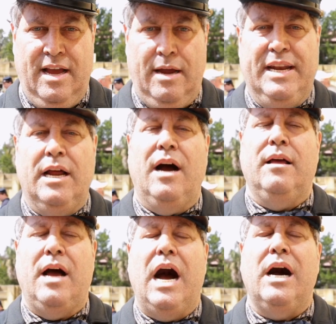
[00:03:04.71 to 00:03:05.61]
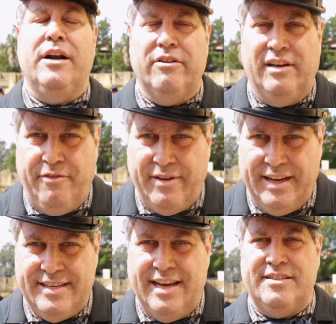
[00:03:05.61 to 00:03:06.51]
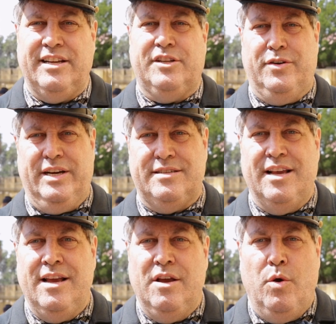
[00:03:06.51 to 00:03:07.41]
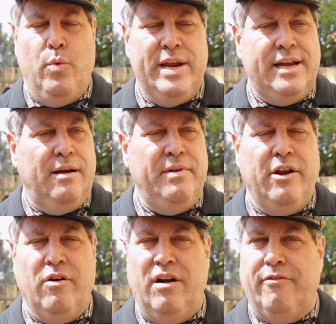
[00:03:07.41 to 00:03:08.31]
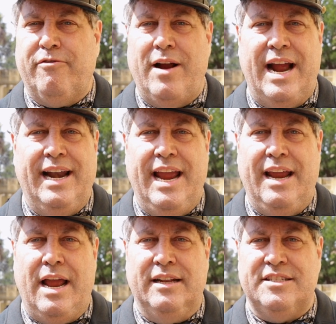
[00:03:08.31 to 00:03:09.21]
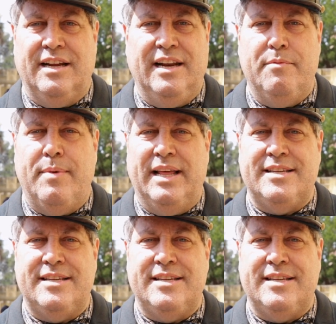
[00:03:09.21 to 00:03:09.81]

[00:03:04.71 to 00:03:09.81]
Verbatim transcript: I mean, utterly fantastic to us. We come here on a Friday and Sunday, and by